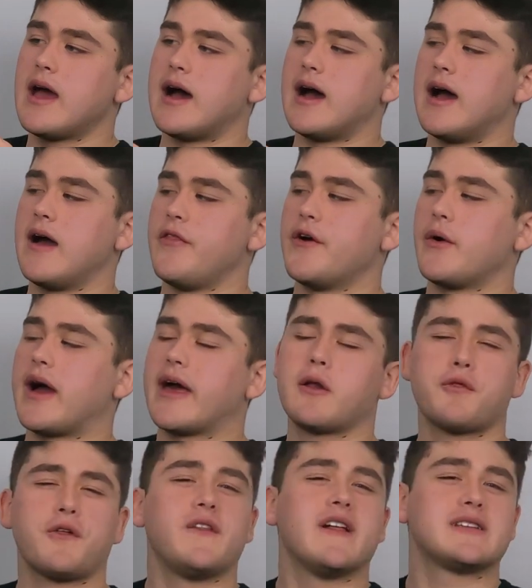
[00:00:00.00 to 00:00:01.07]
Though I
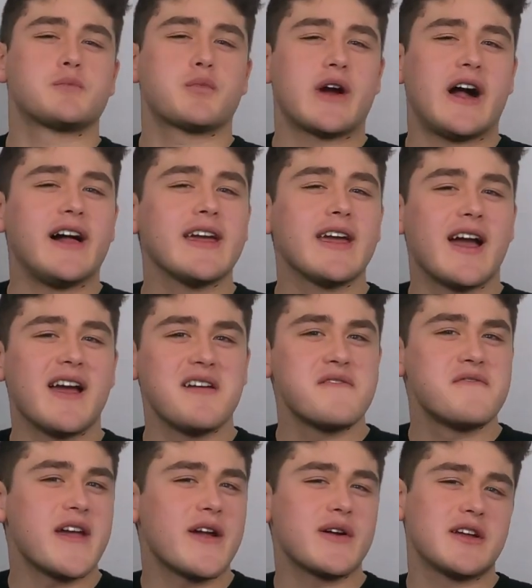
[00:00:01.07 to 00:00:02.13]
don't think that's probably a
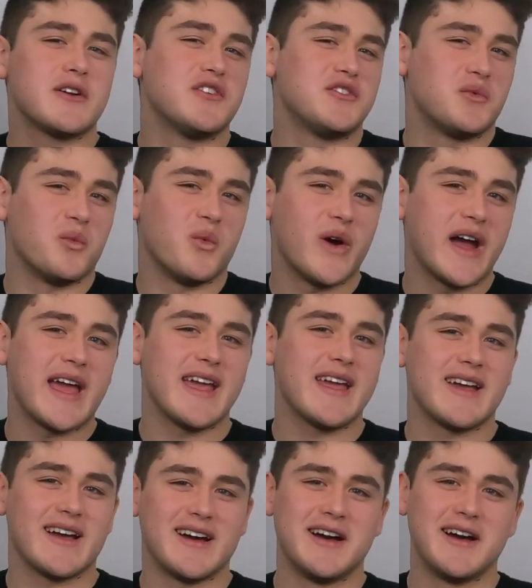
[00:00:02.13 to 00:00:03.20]
very good
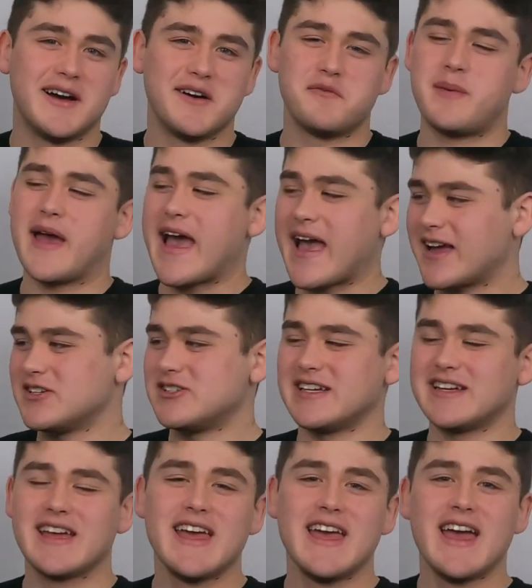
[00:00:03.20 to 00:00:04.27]
way of
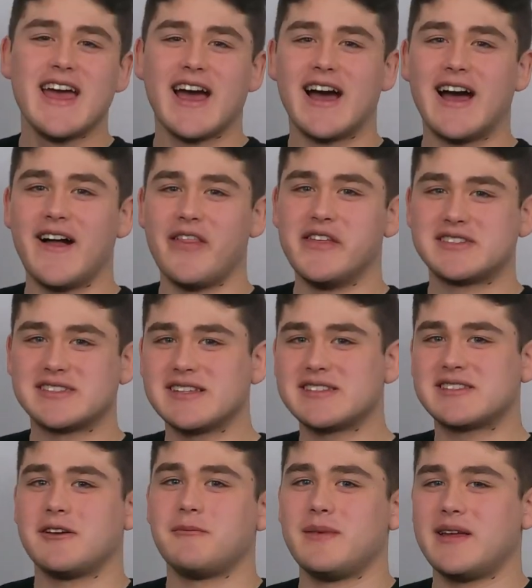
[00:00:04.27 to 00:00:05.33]
packaging the
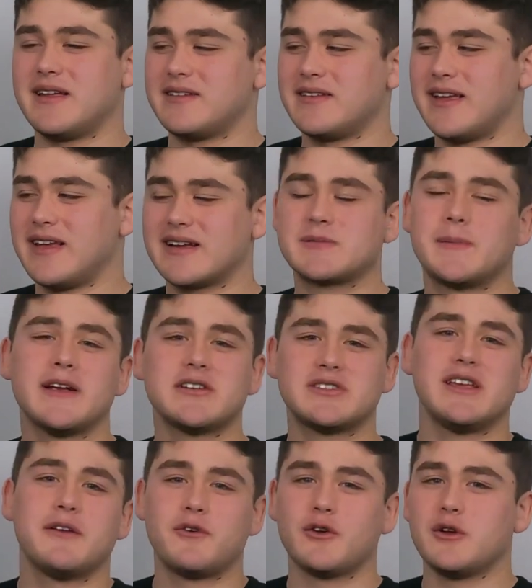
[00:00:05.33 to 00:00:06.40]
system, and
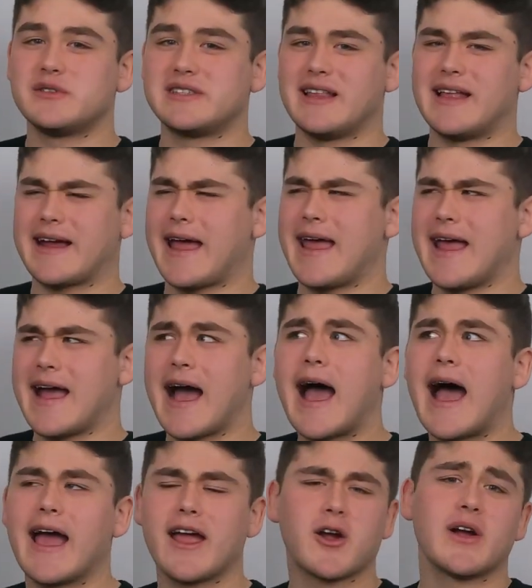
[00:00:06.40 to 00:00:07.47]
especially if you're using like a
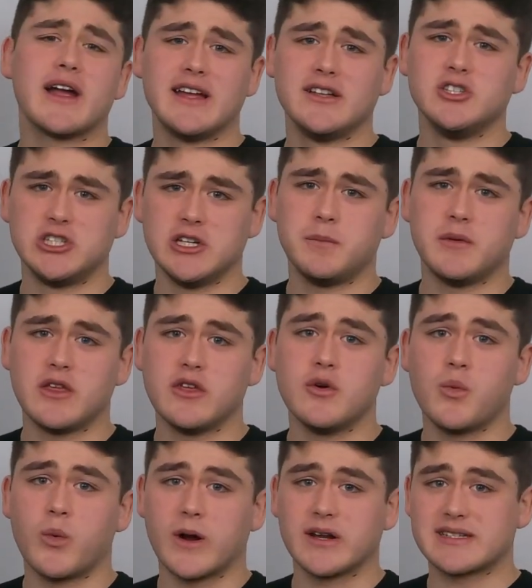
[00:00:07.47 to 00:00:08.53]
higher end
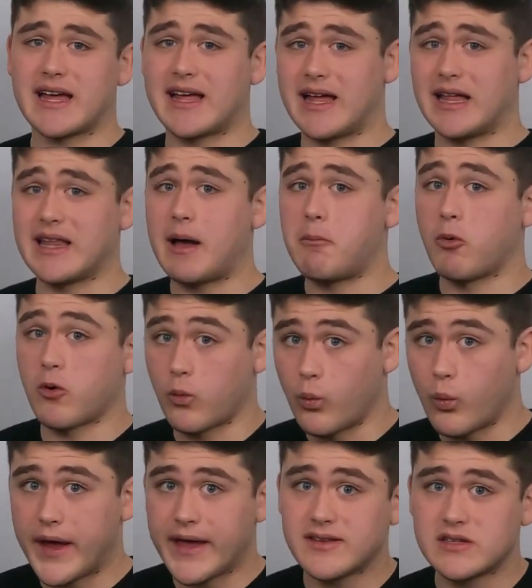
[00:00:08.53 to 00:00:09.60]
GPU where it's got a lot more
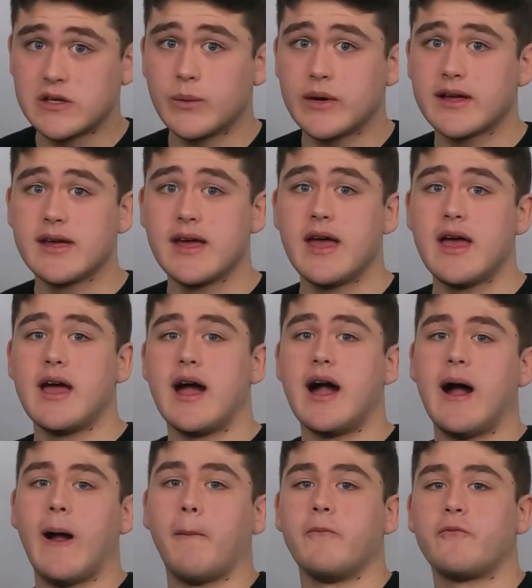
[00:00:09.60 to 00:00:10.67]
weight to it.
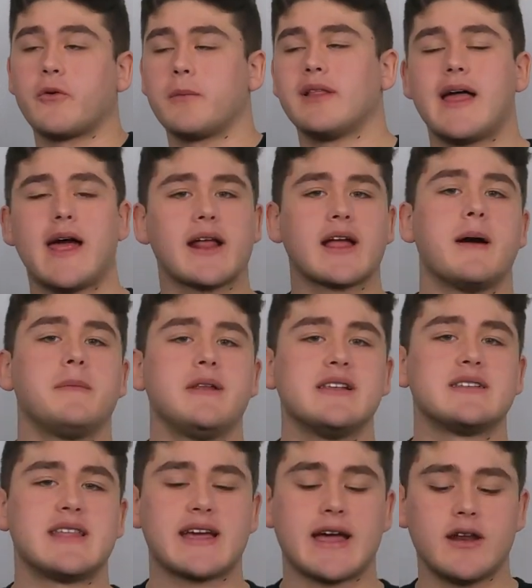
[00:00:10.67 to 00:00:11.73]
From a lot of
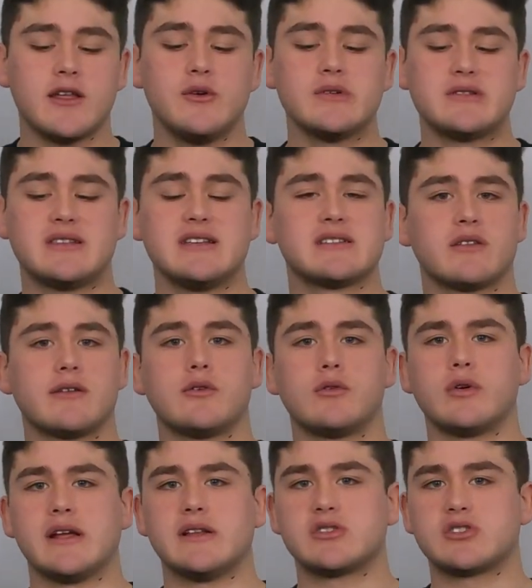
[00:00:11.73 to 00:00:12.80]
companies, they kind of use these
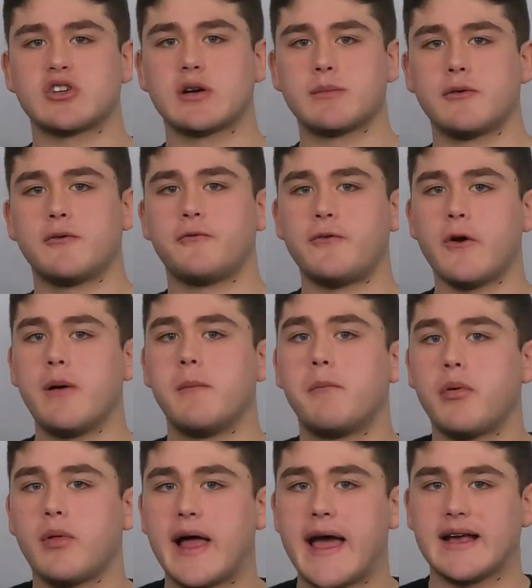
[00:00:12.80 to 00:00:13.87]
little insertable foam
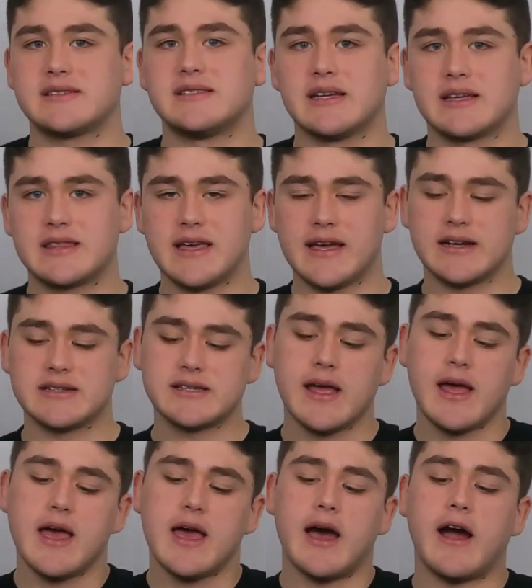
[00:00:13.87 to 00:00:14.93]
plastic things
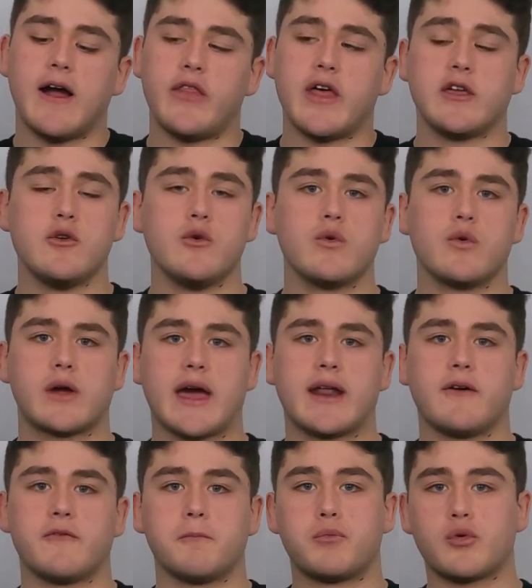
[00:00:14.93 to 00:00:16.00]
that you
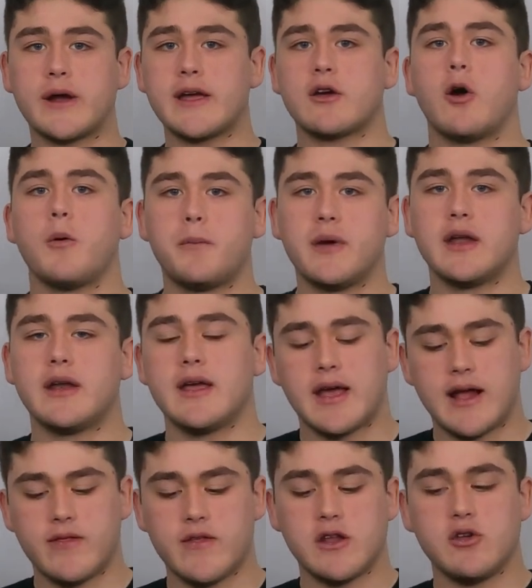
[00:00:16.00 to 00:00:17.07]
kind of break open
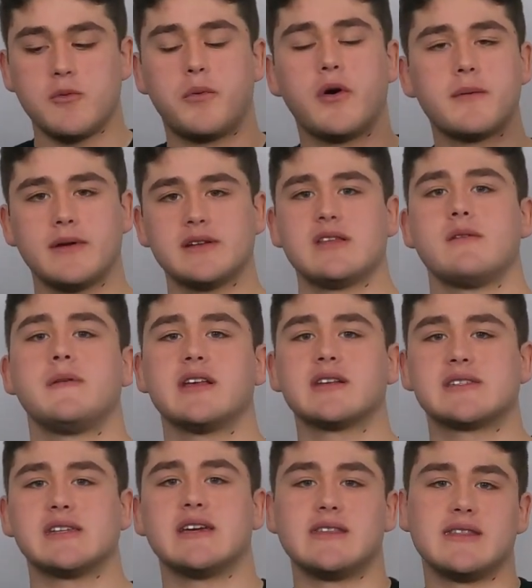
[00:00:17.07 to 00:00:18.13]
and then you put them into the
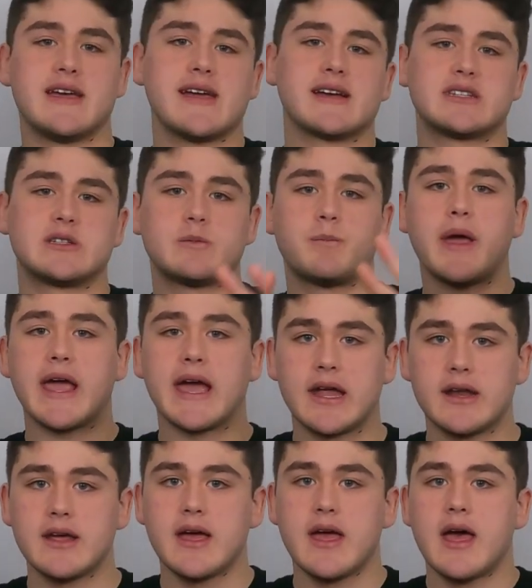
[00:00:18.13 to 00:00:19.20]
PC and they
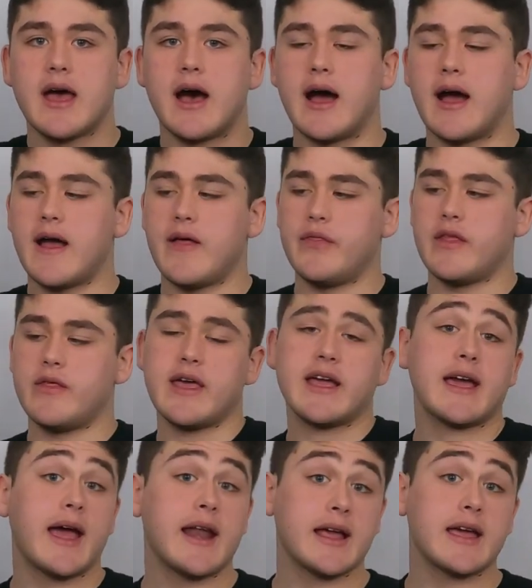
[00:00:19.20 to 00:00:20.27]
expand, and they
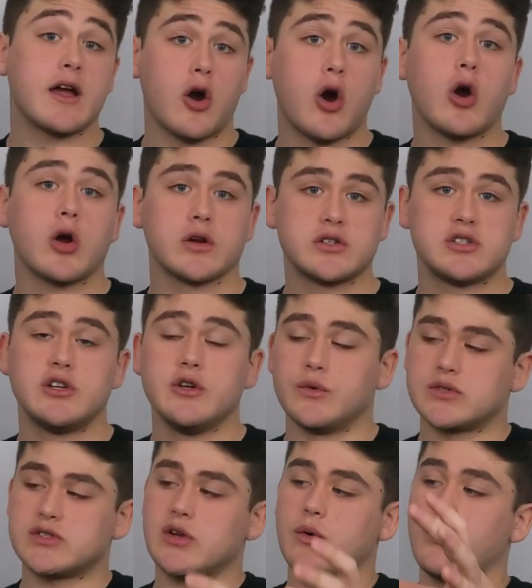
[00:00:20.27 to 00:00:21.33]
kind of get hard
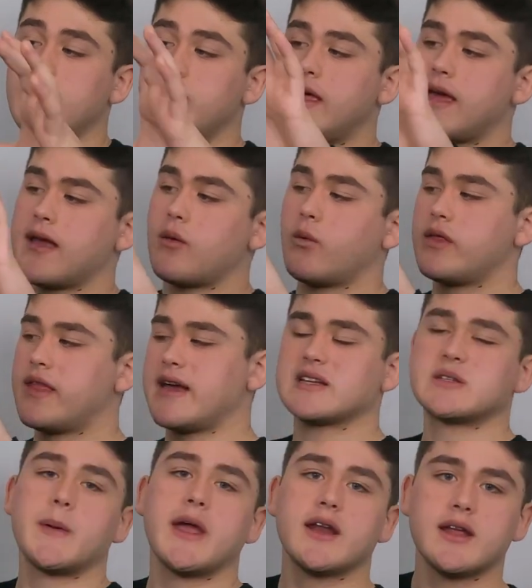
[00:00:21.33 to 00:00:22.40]
too. So when they
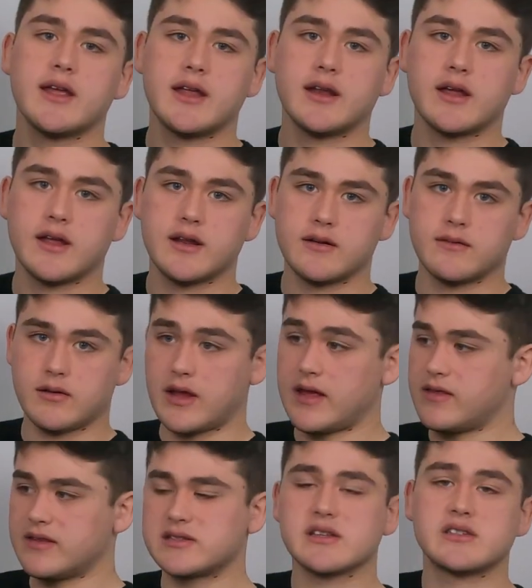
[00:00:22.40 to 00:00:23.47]
expand
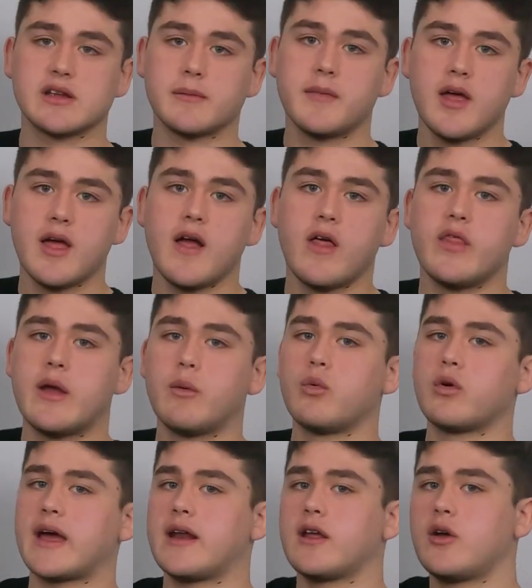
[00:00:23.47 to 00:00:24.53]
in the system, they
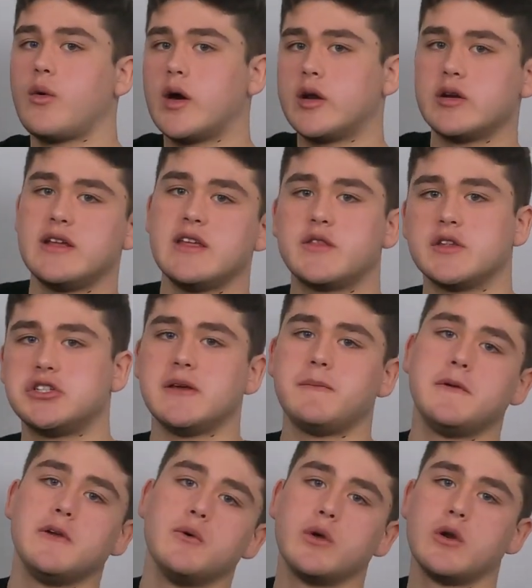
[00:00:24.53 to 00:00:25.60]
will kind of go underneath the
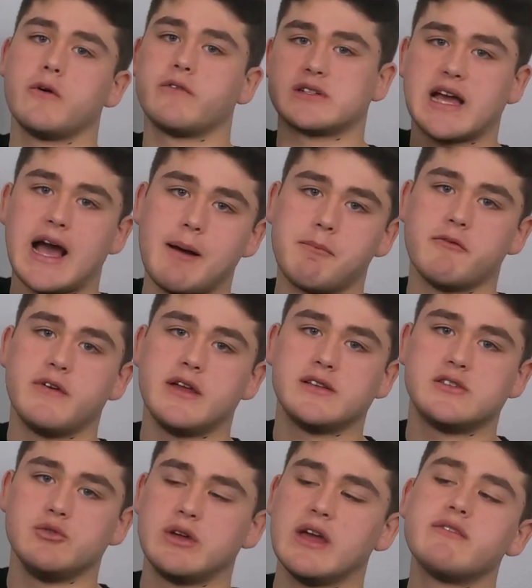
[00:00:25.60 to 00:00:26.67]
GPU and over top of
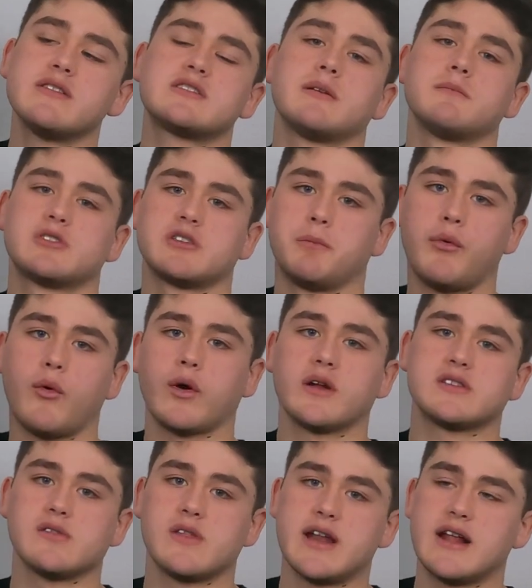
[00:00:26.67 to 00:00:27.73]
it to give it some support
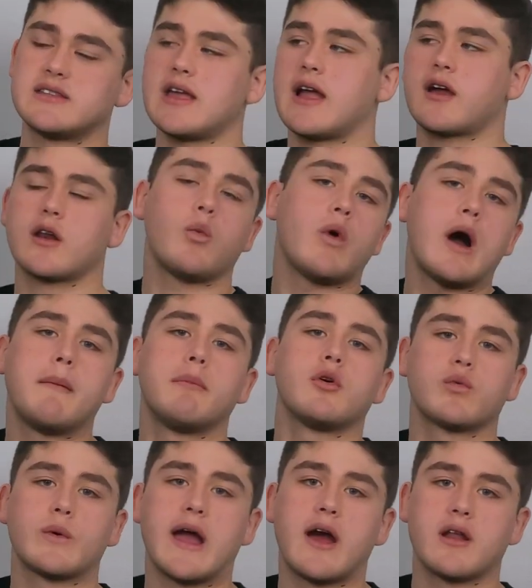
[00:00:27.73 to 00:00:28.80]
so that it's not going to wobble
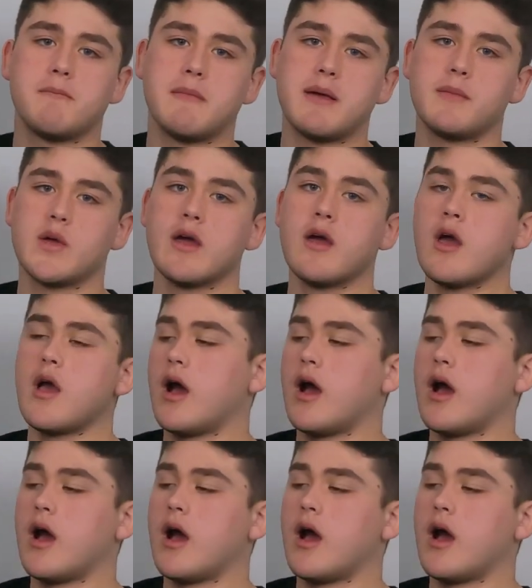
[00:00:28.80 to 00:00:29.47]
around and maybe